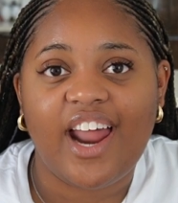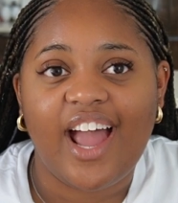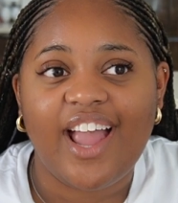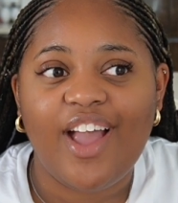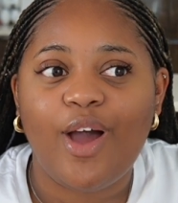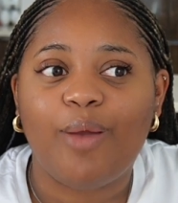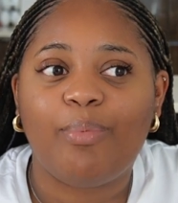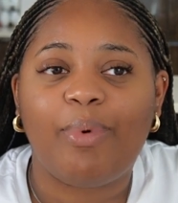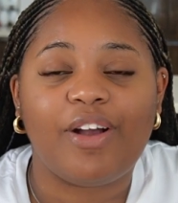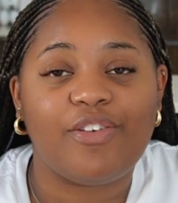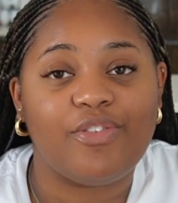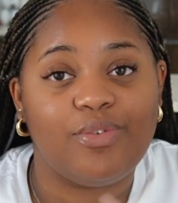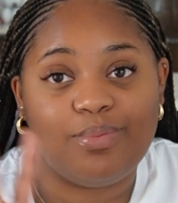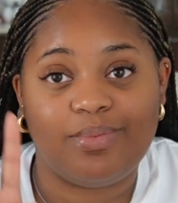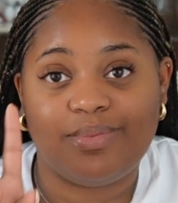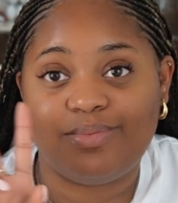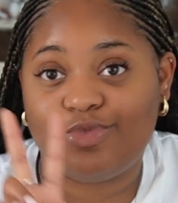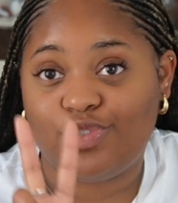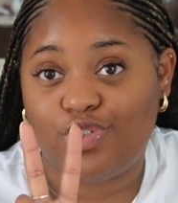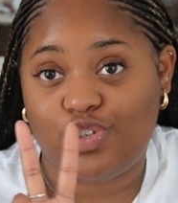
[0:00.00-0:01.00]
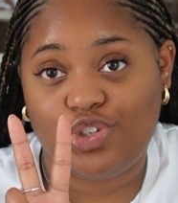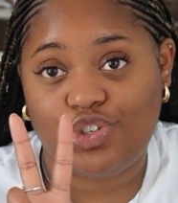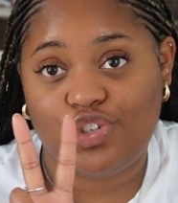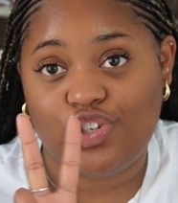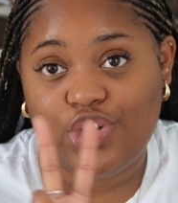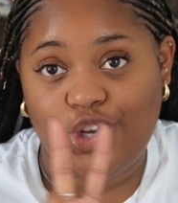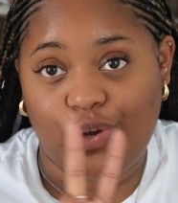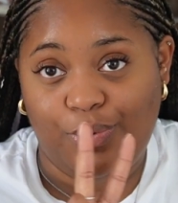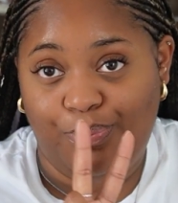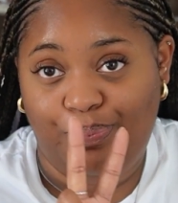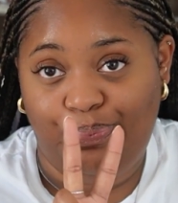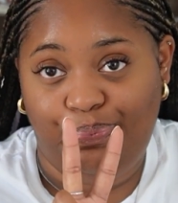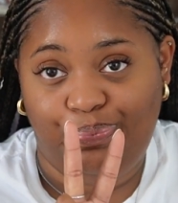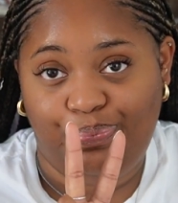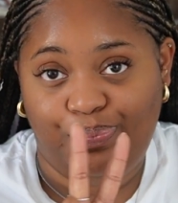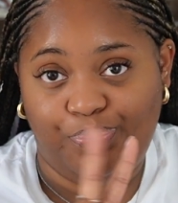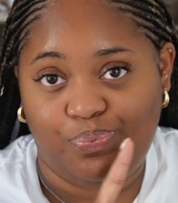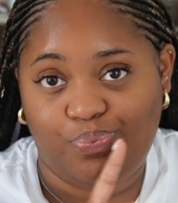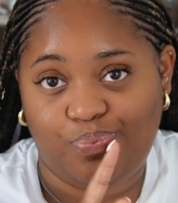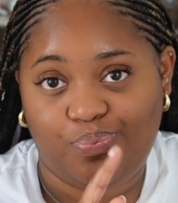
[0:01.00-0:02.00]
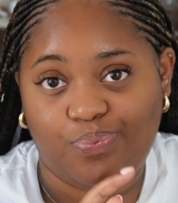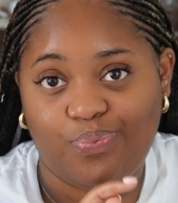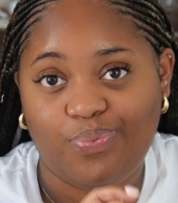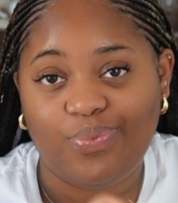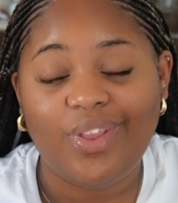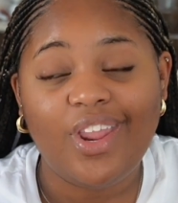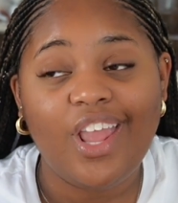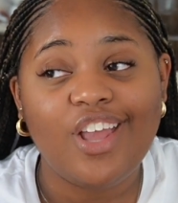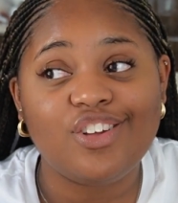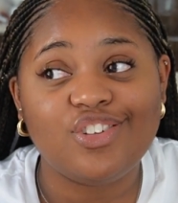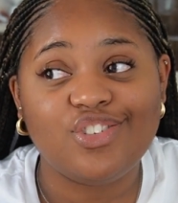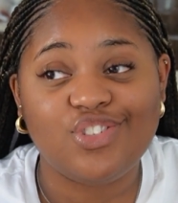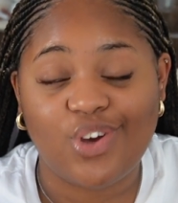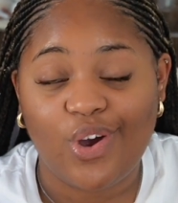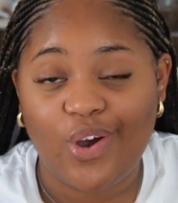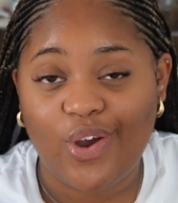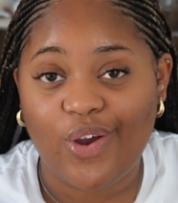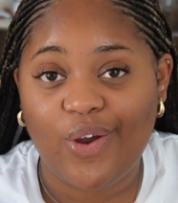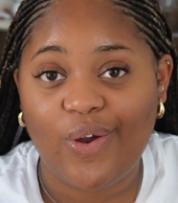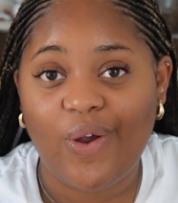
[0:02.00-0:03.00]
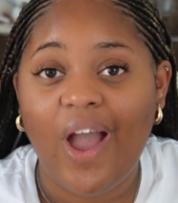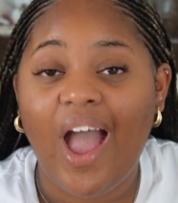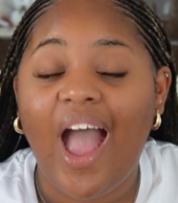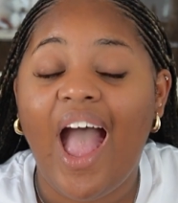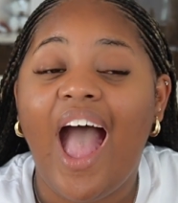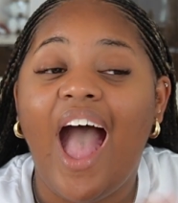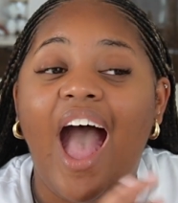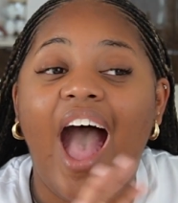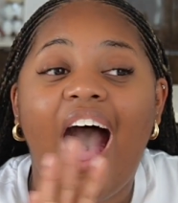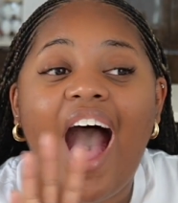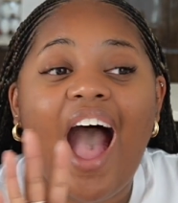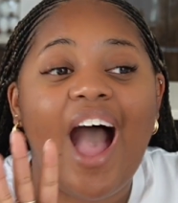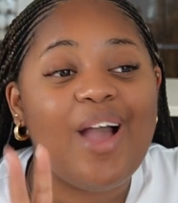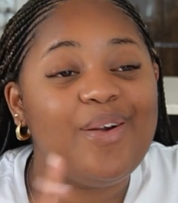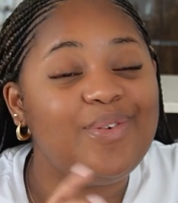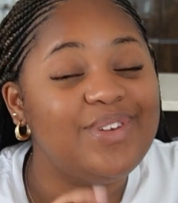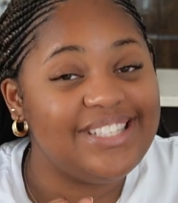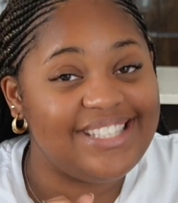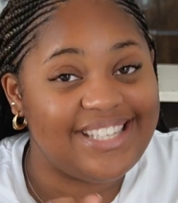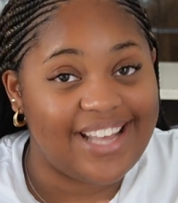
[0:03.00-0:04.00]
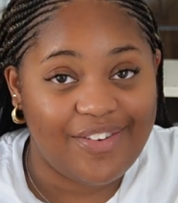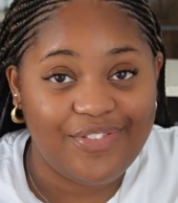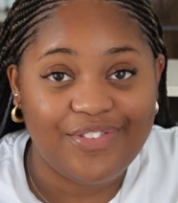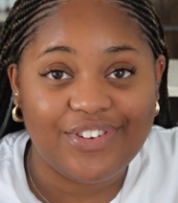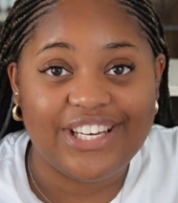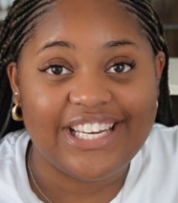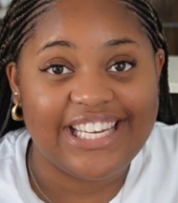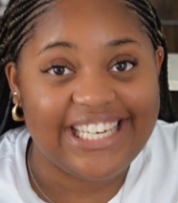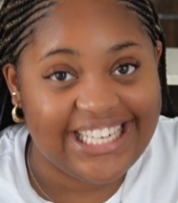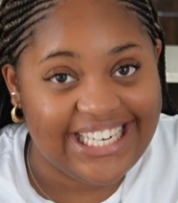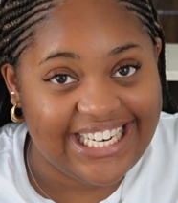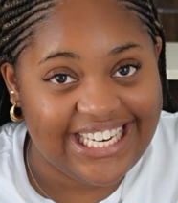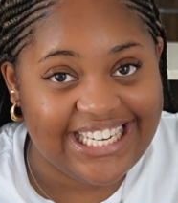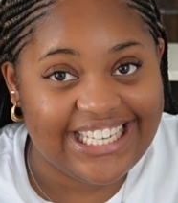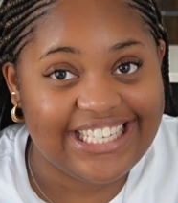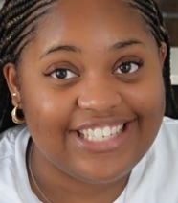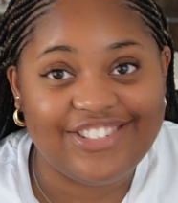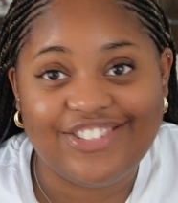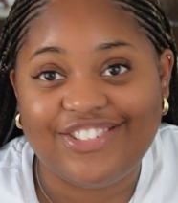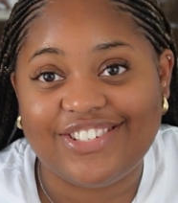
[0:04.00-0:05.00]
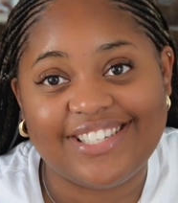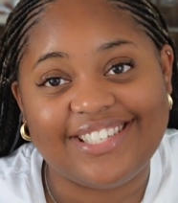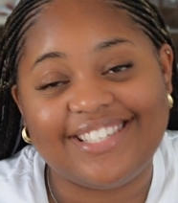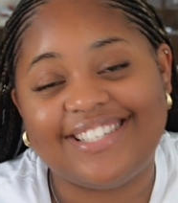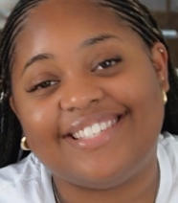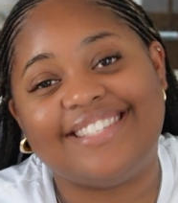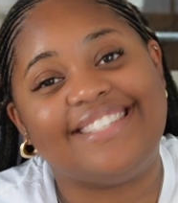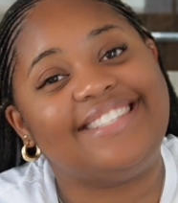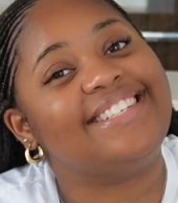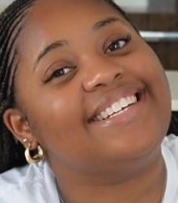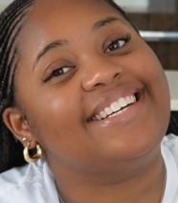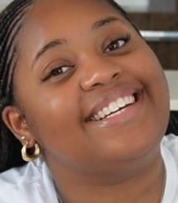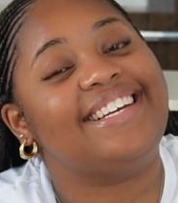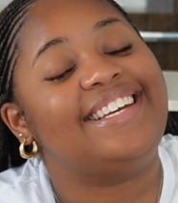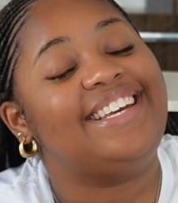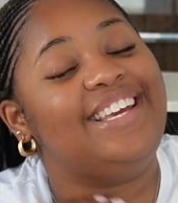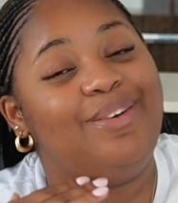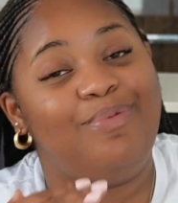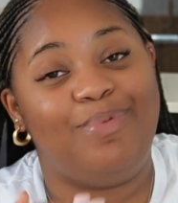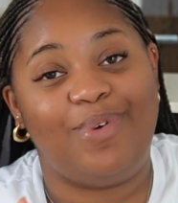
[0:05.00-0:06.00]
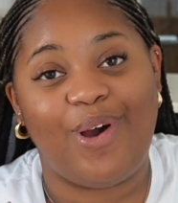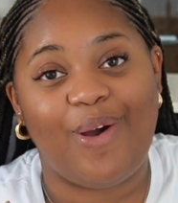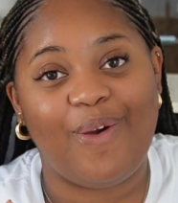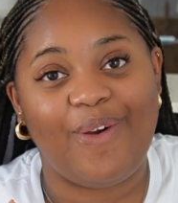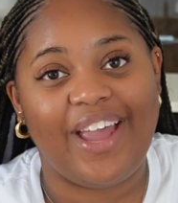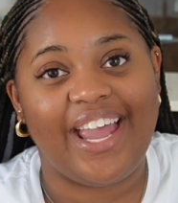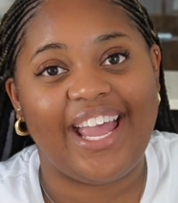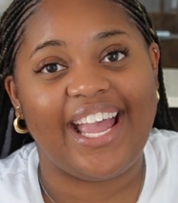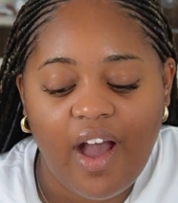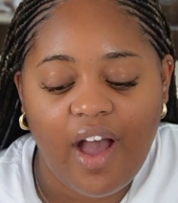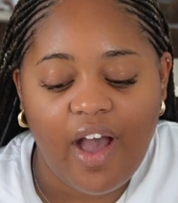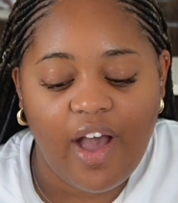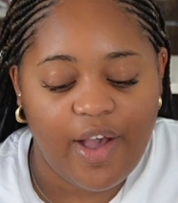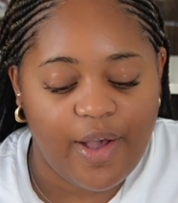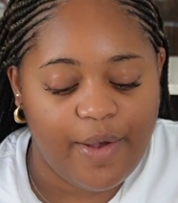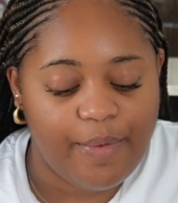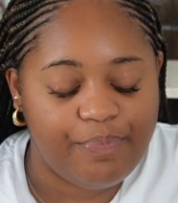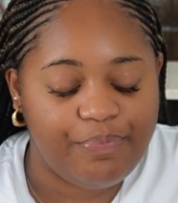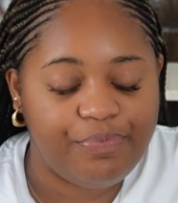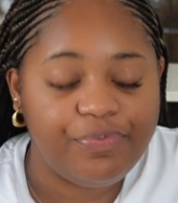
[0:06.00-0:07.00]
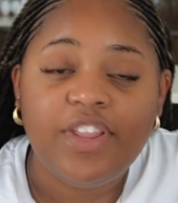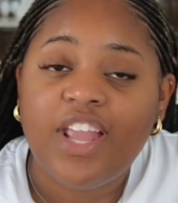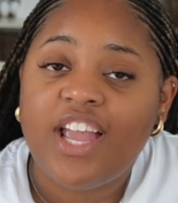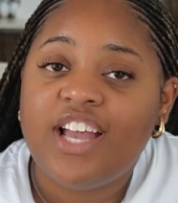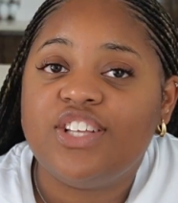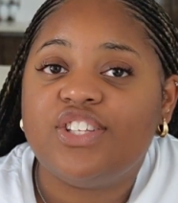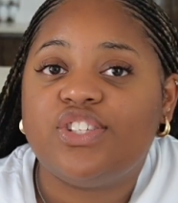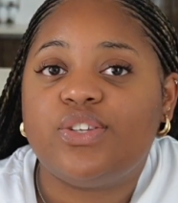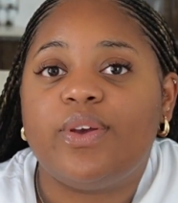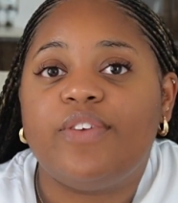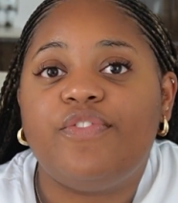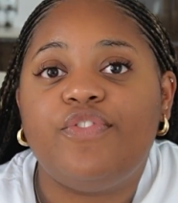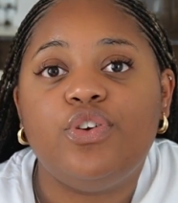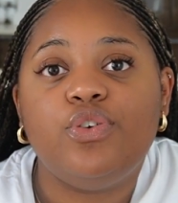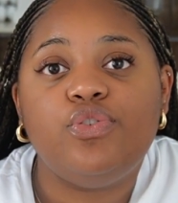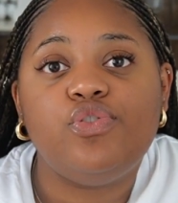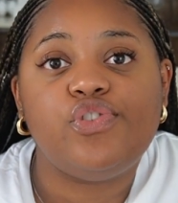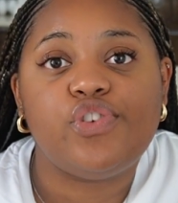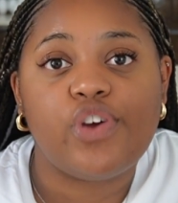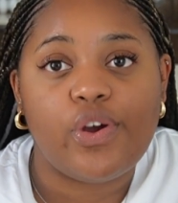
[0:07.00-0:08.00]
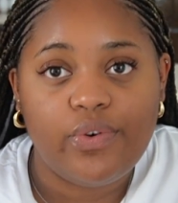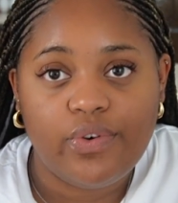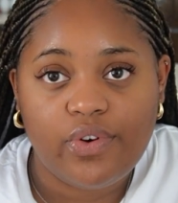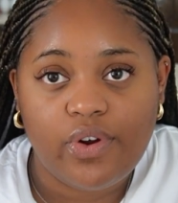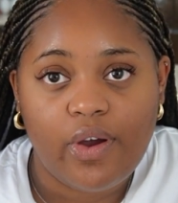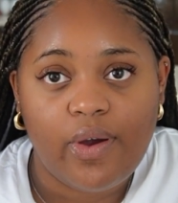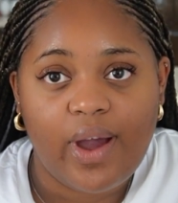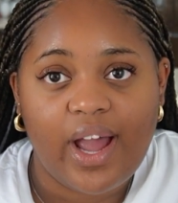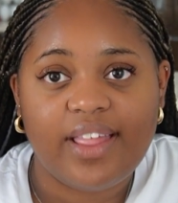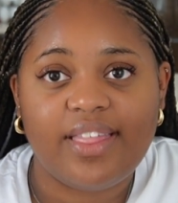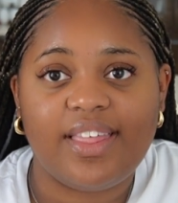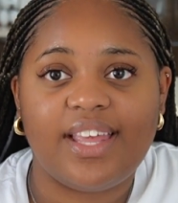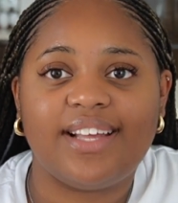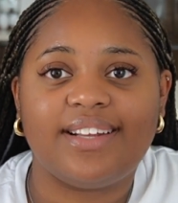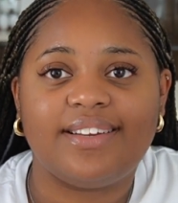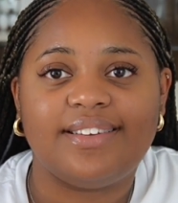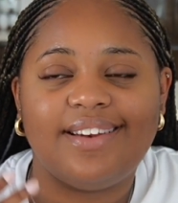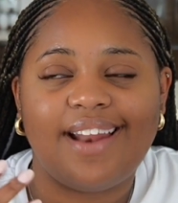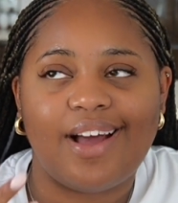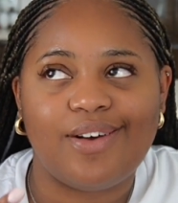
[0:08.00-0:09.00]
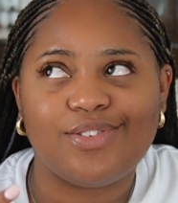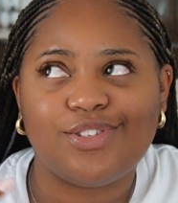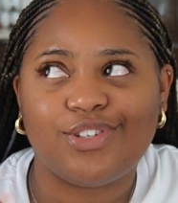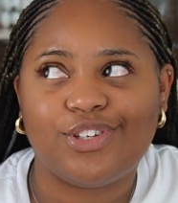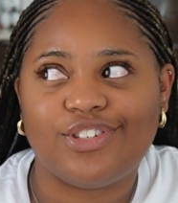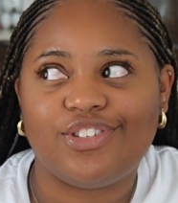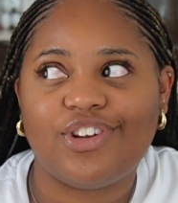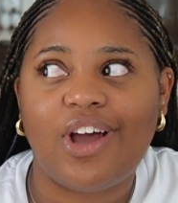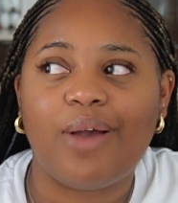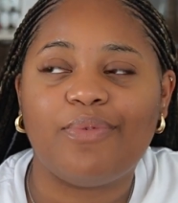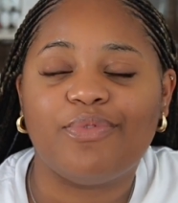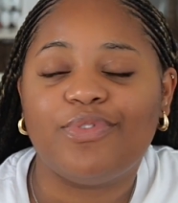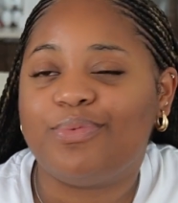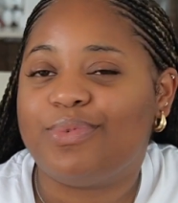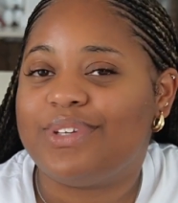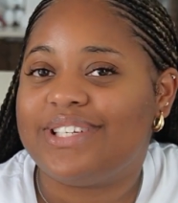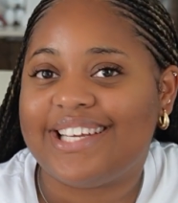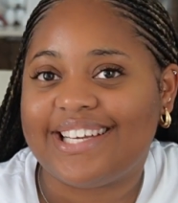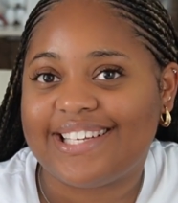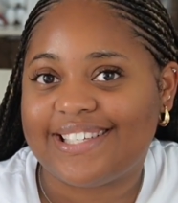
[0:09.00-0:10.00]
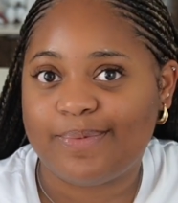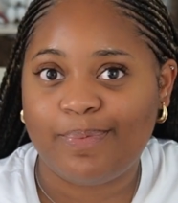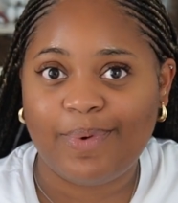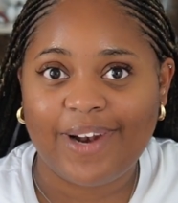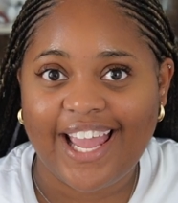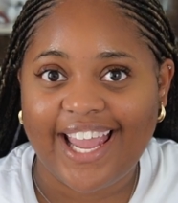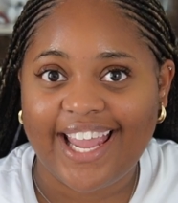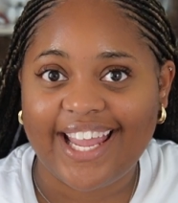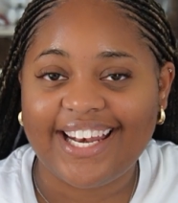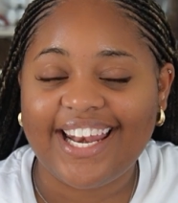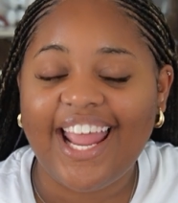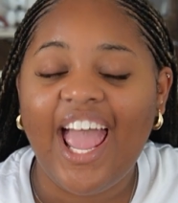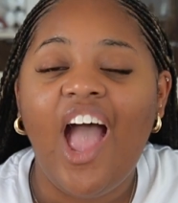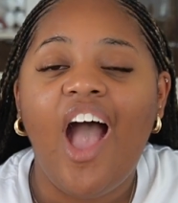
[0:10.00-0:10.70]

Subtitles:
I heard back from 2. So I would definitely just keep going. So if you don't know, I think now's a good time for me to explain.